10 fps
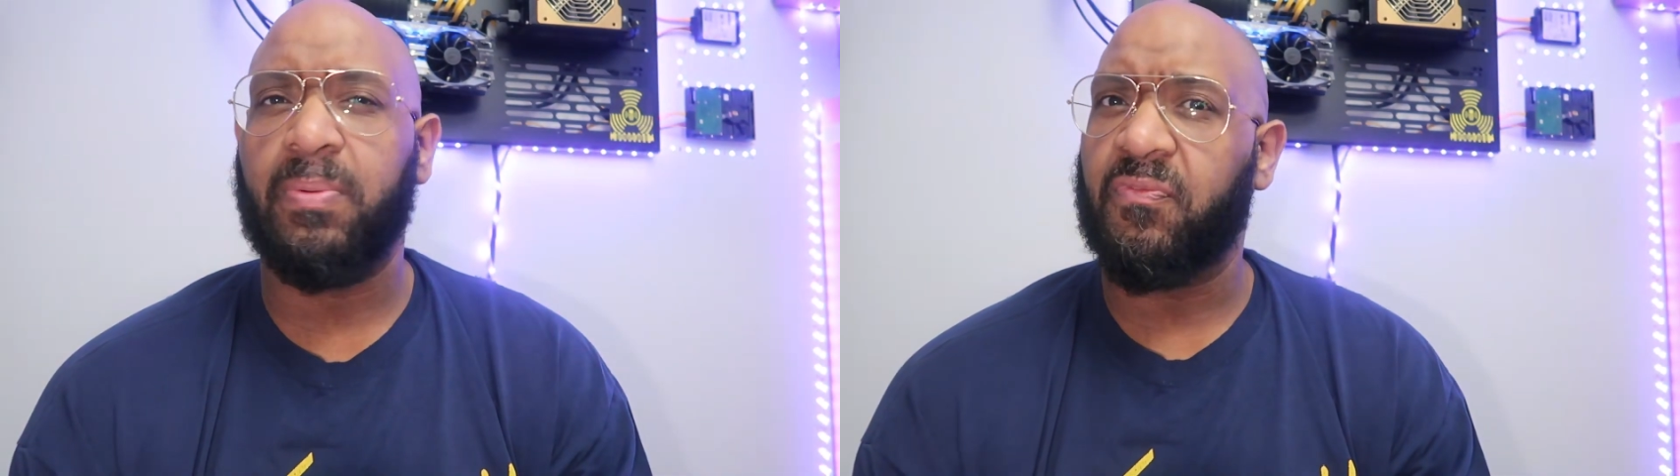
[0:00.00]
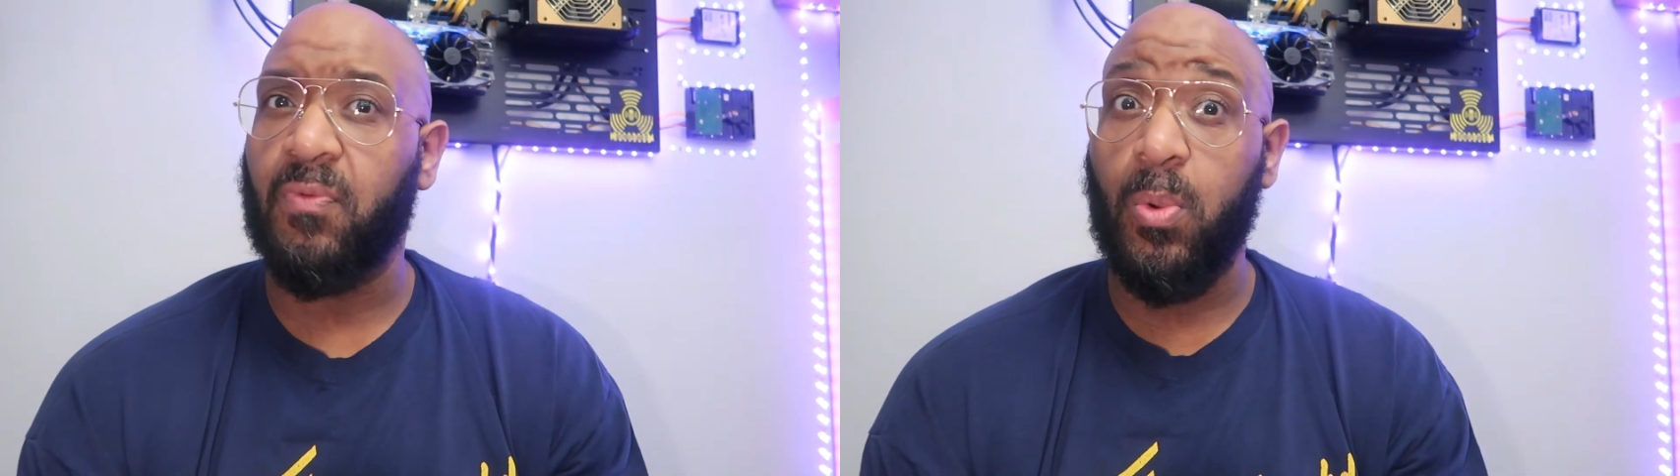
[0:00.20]

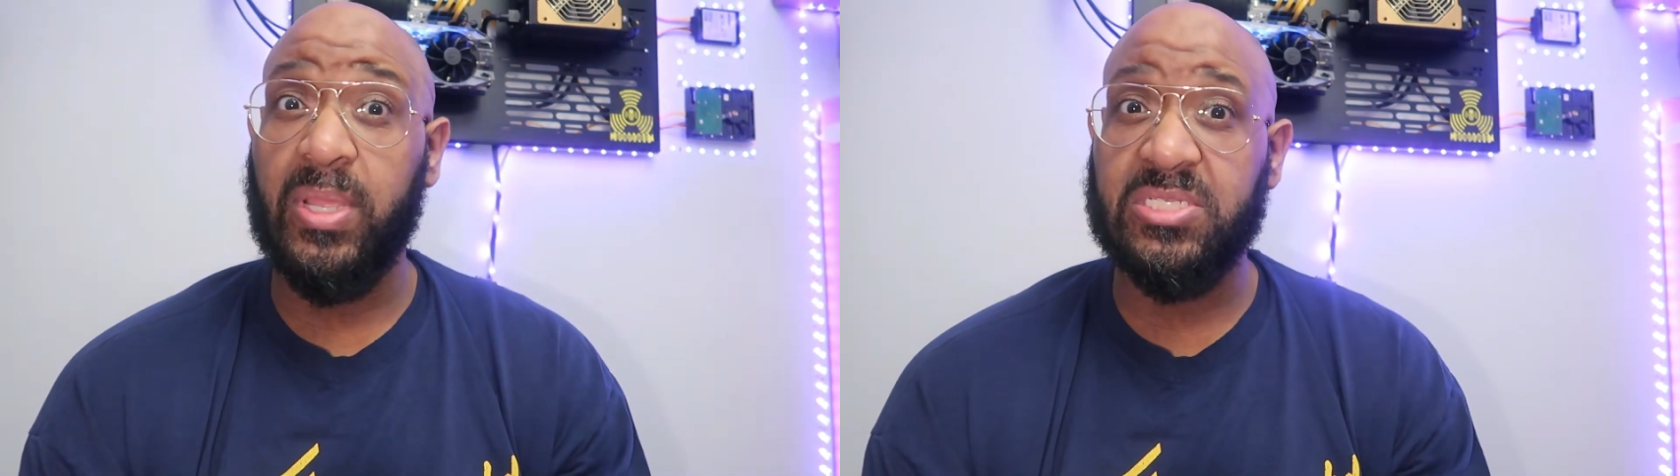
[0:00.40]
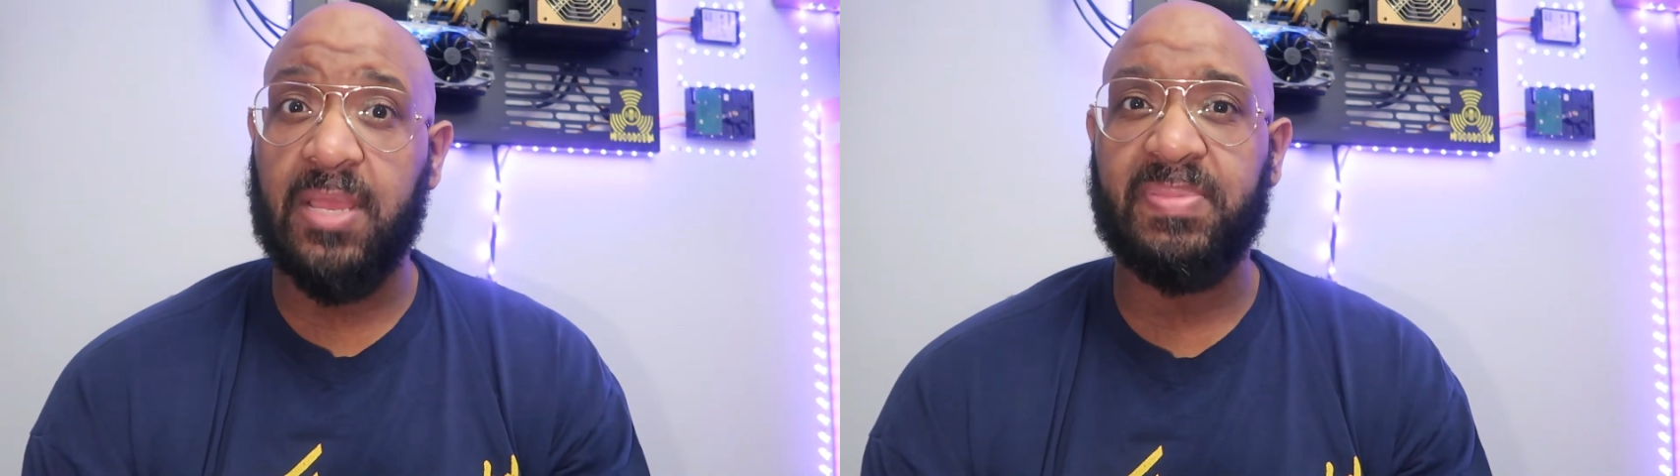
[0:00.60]
but
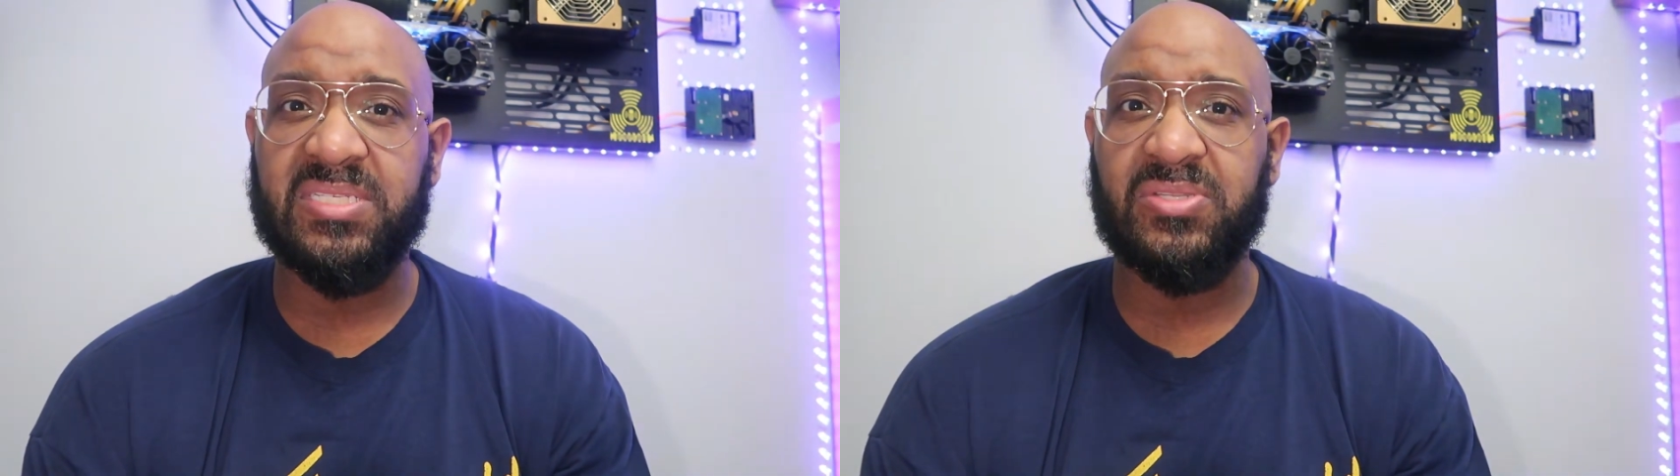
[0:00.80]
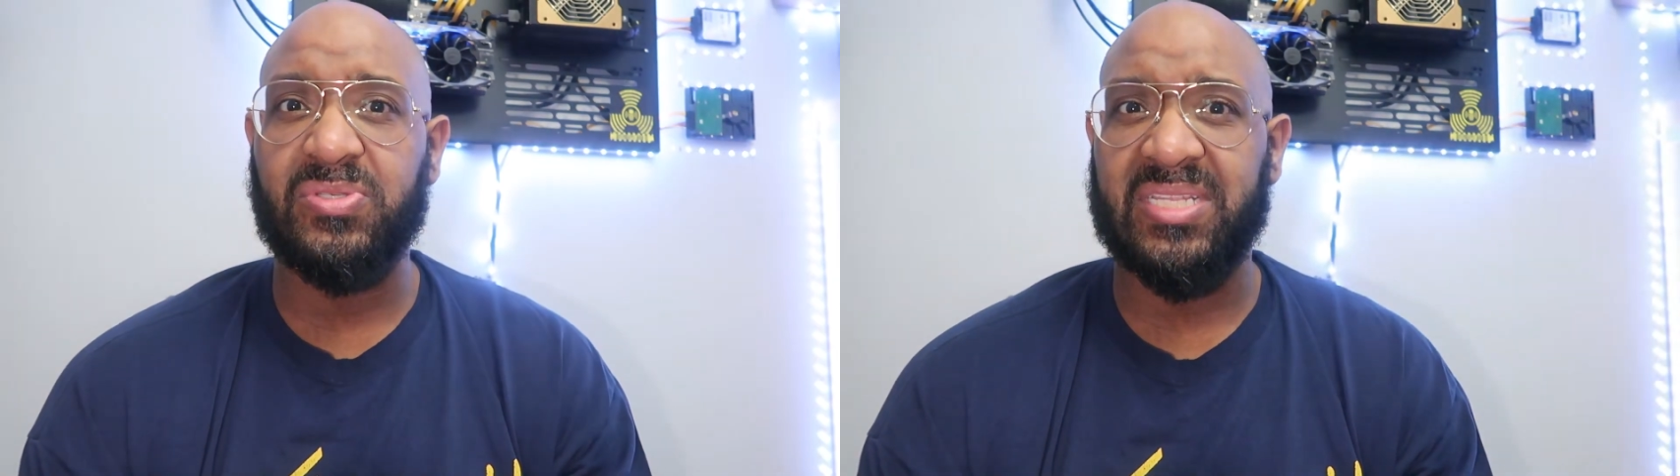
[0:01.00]
before we
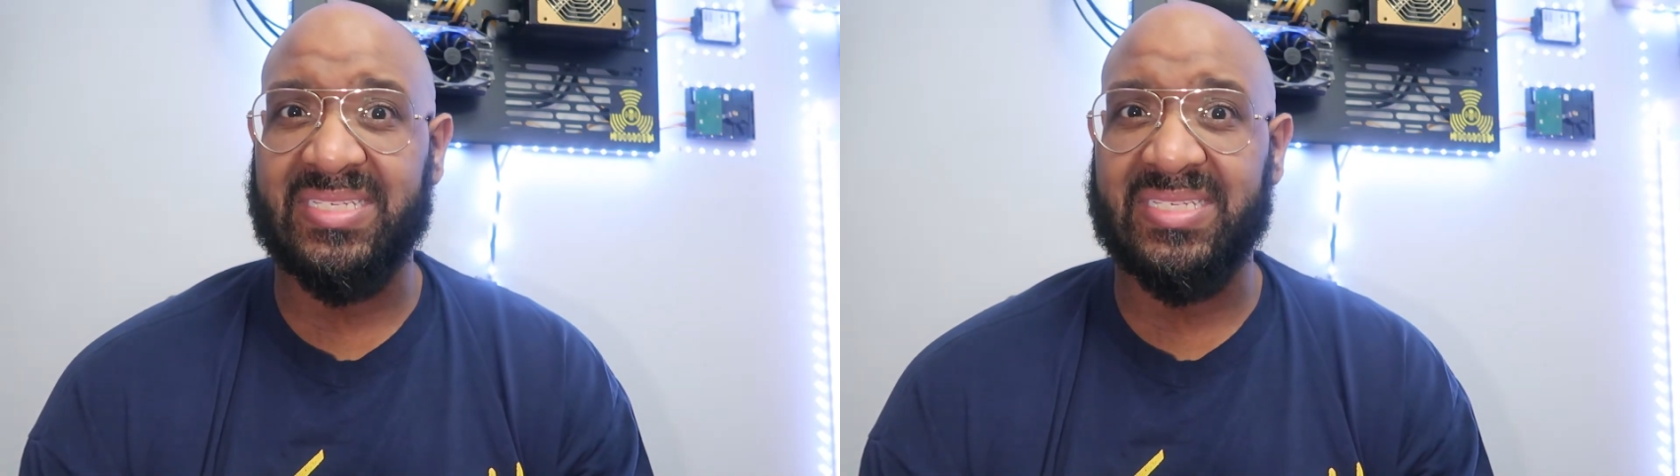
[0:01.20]
jump into